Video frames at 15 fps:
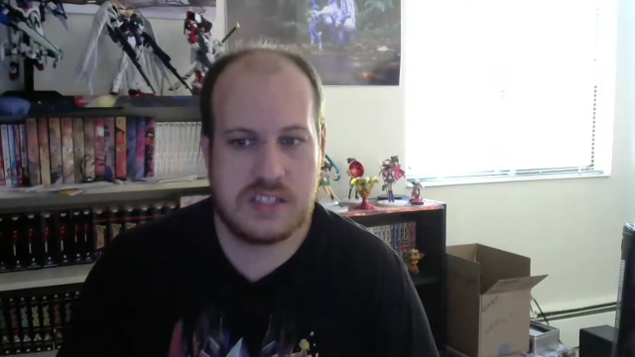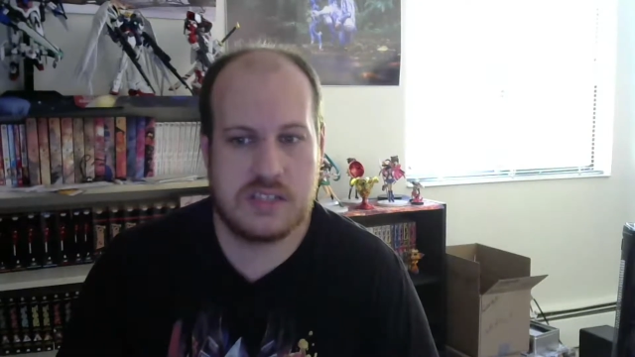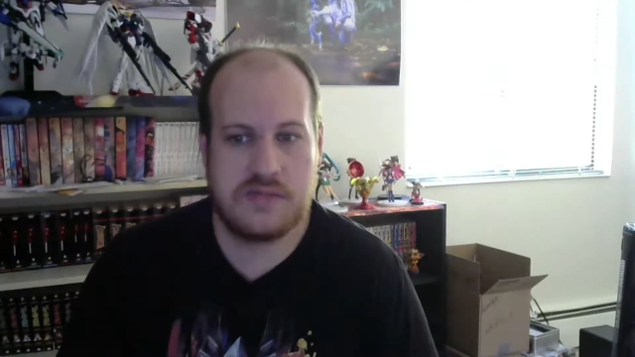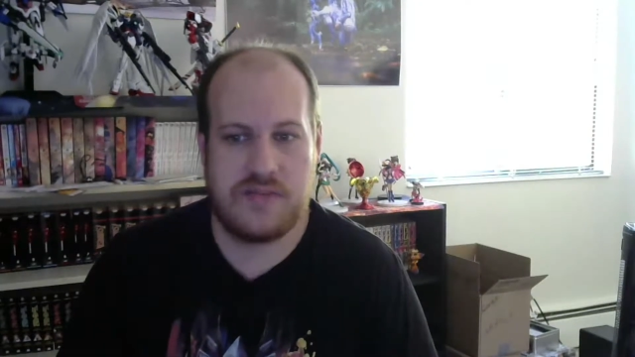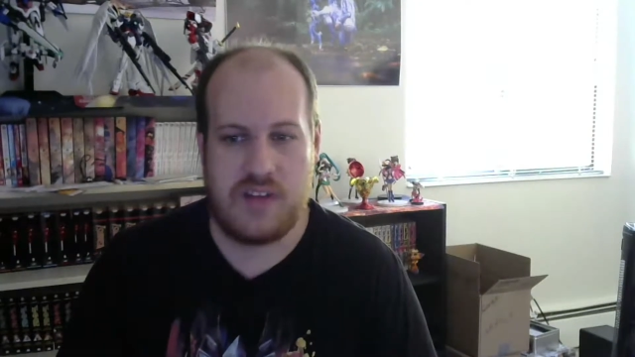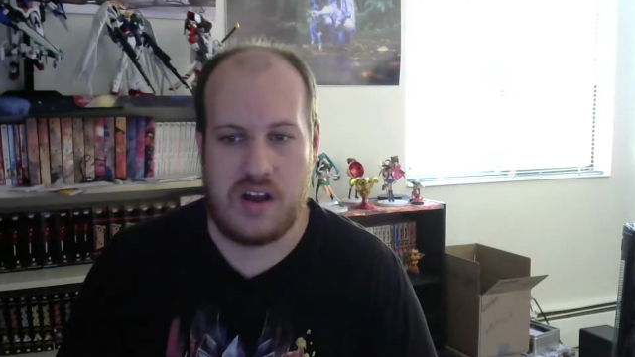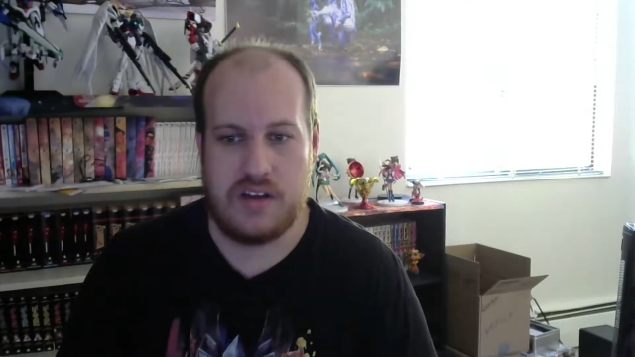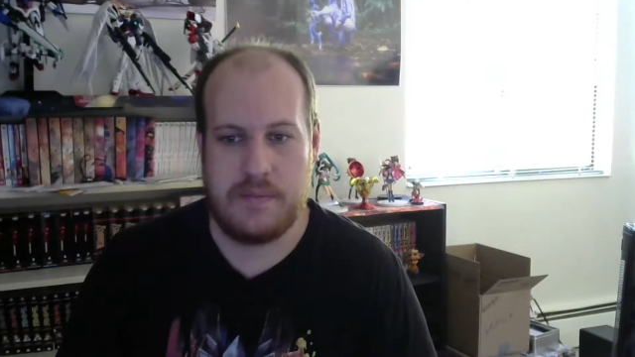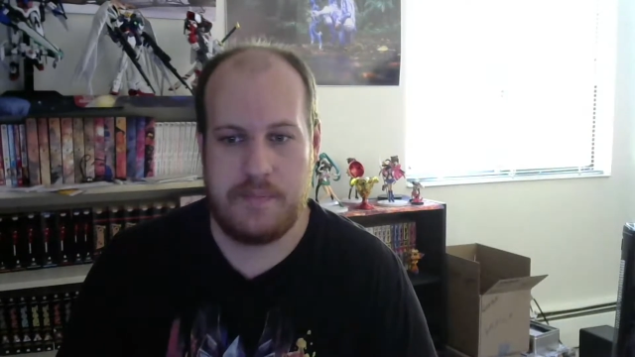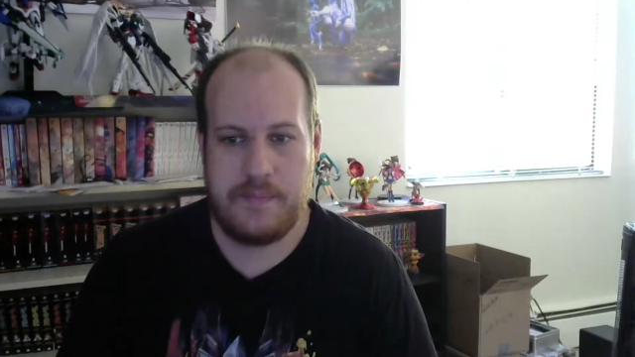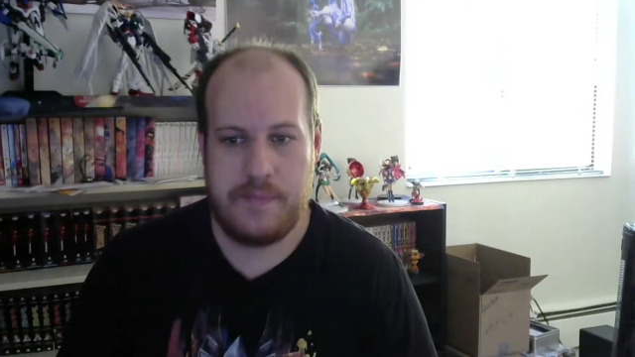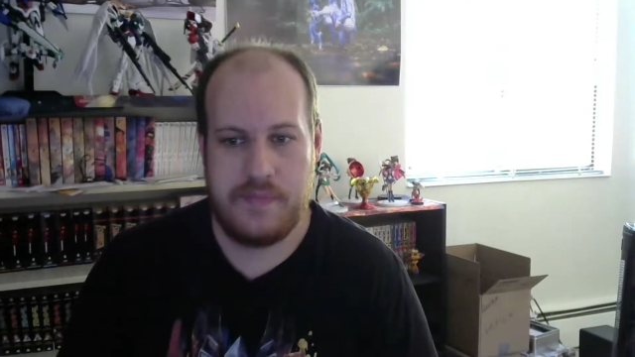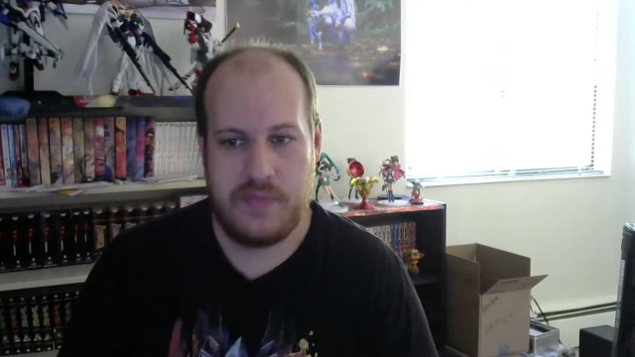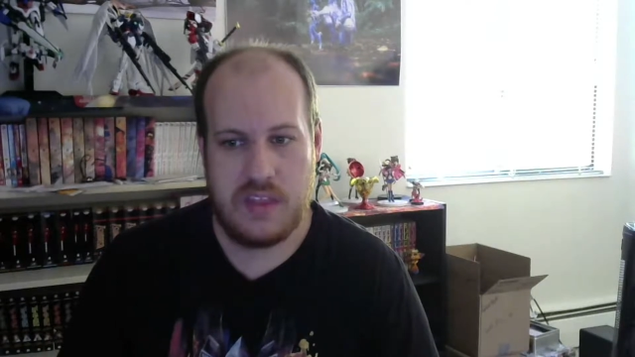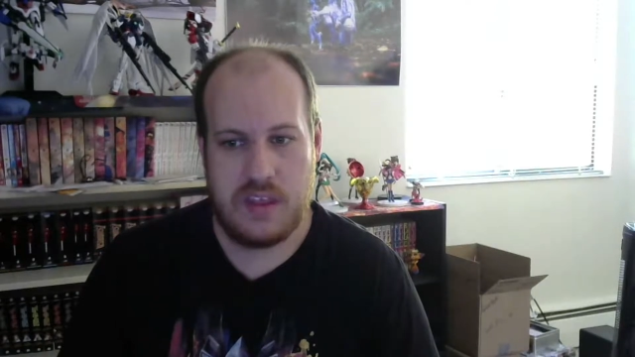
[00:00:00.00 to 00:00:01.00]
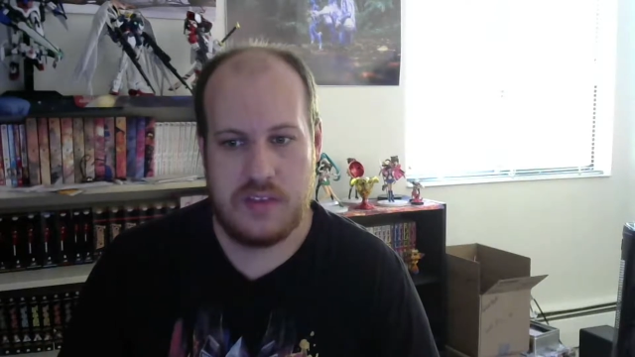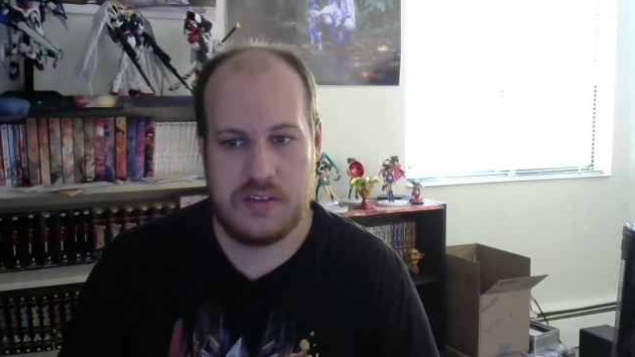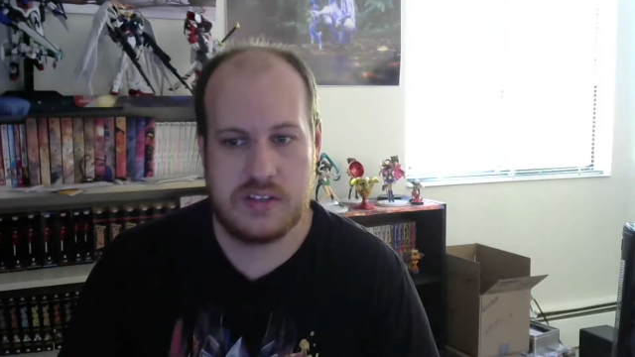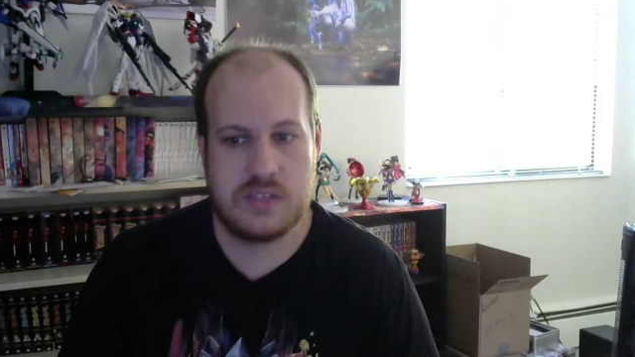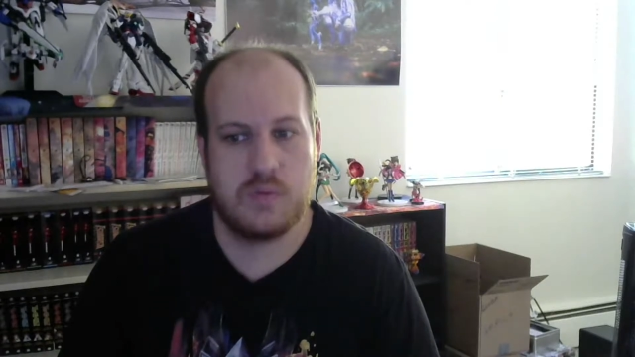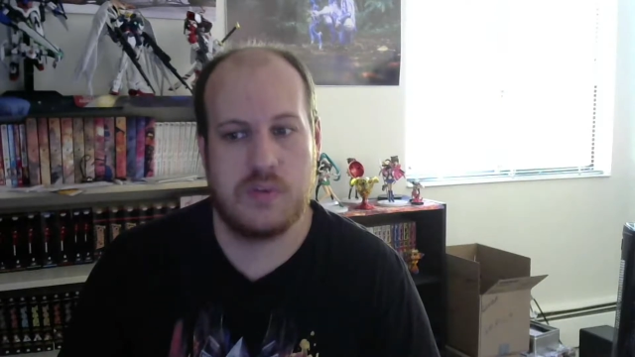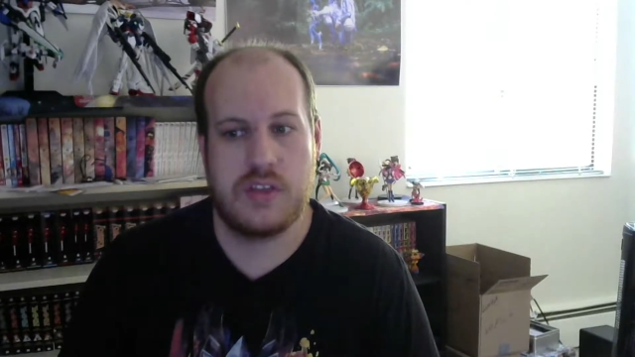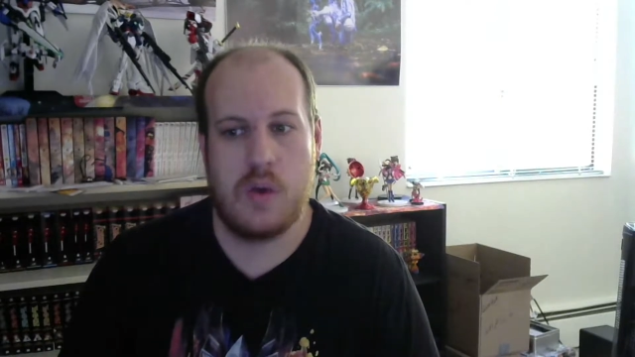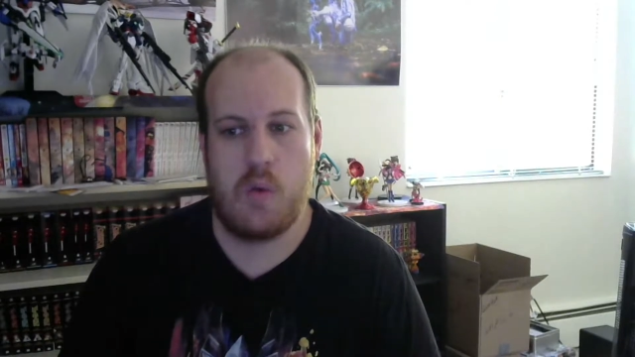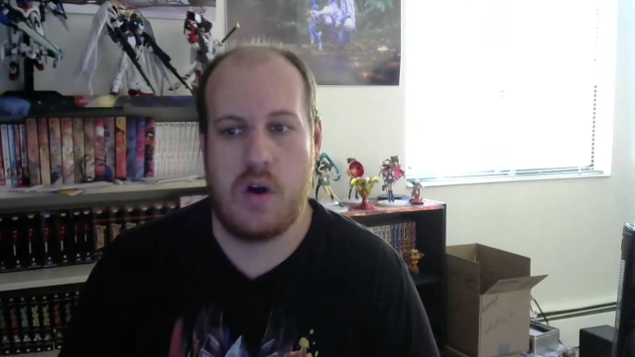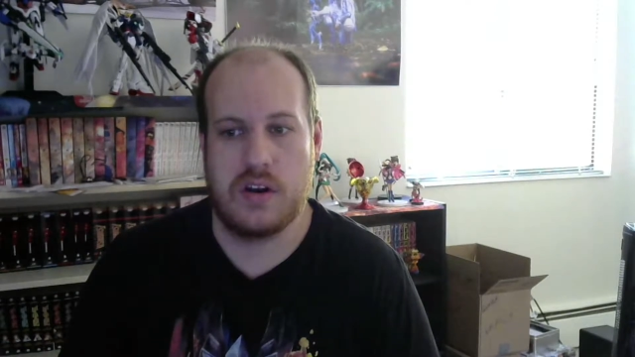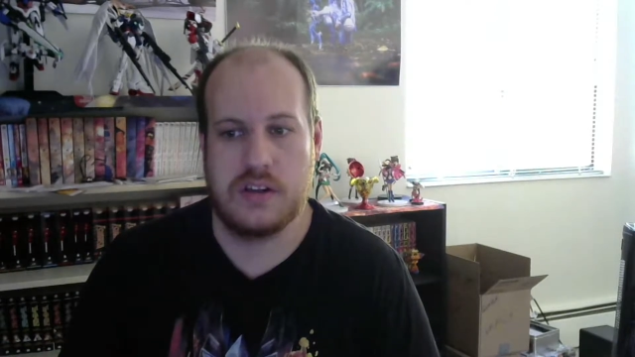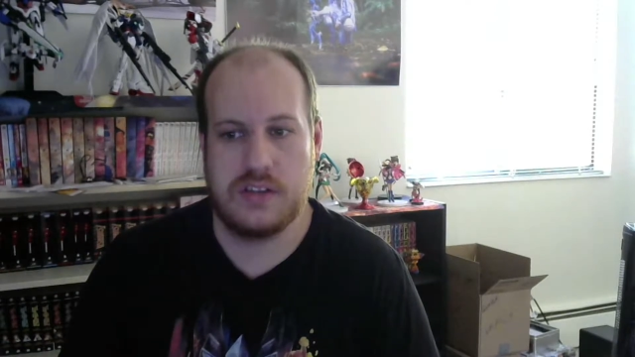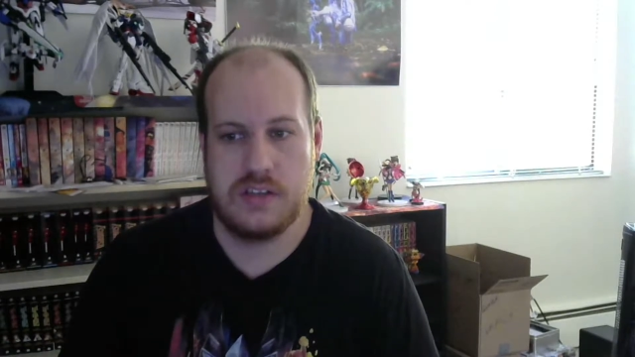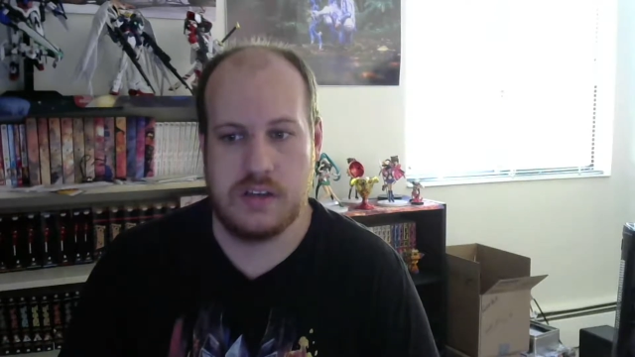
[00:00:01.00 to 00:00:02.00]
is fun. This is what they
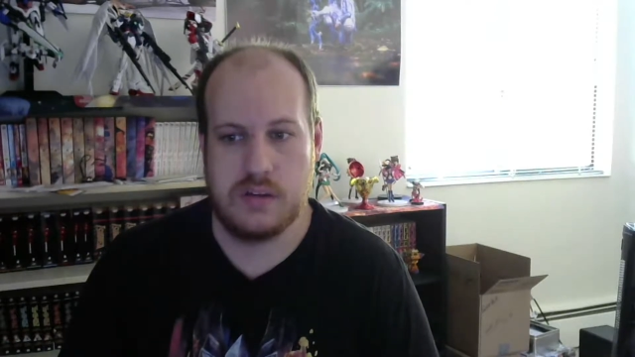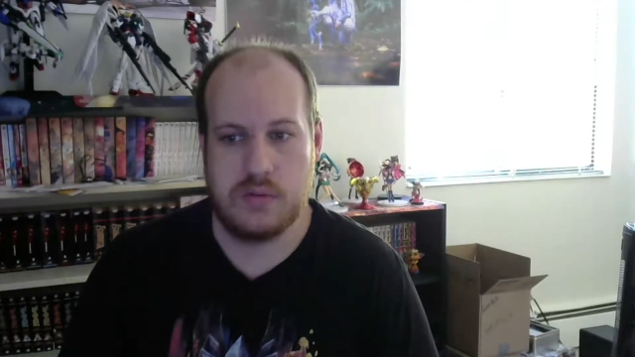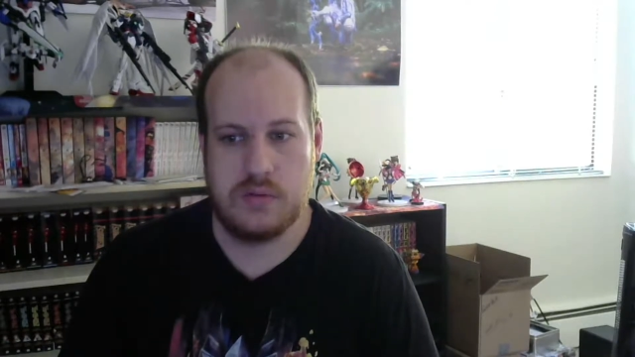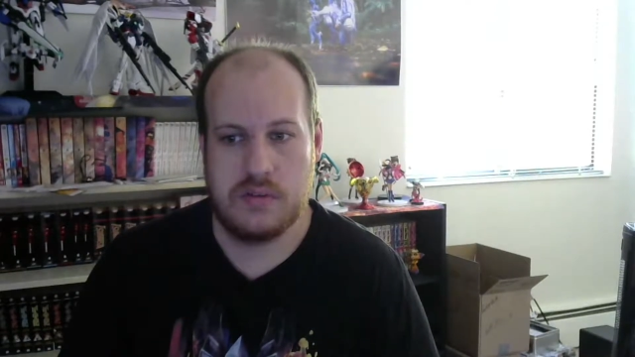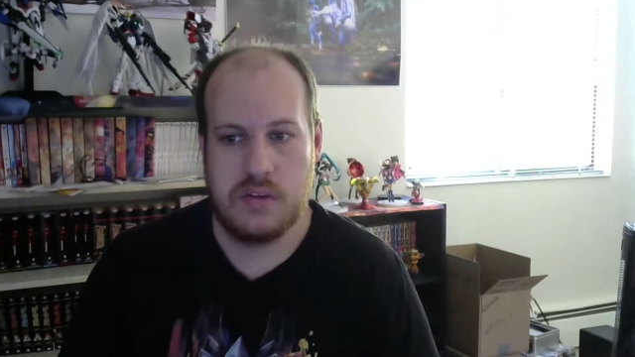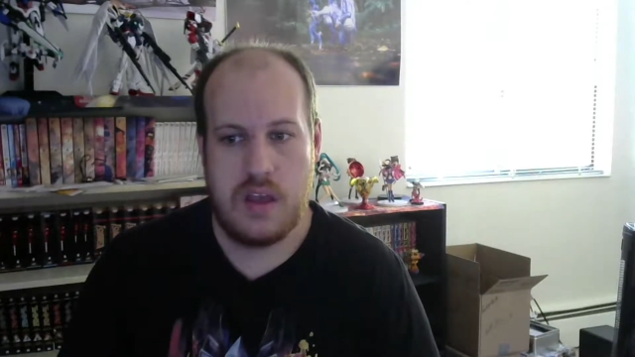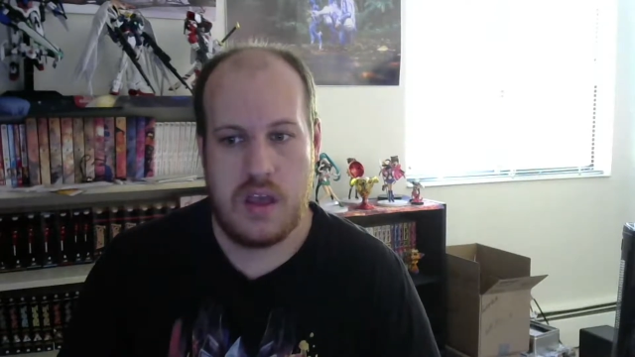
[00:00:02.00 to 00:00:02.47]
want to do.